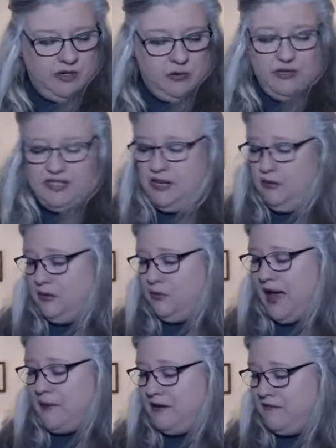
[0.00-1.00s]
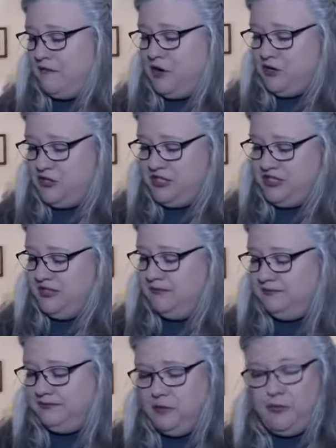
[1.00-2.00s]
We'll deal with rabbit first.
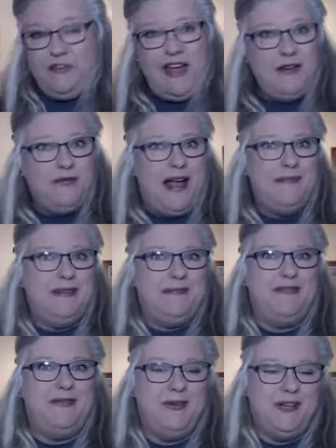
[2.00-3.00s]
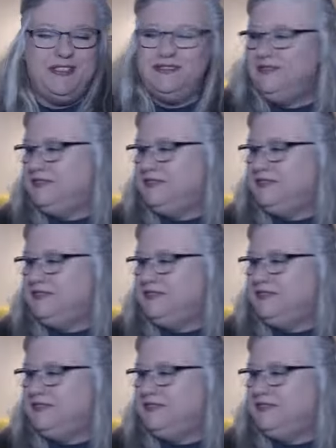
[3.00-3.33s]
We've had rabbit before.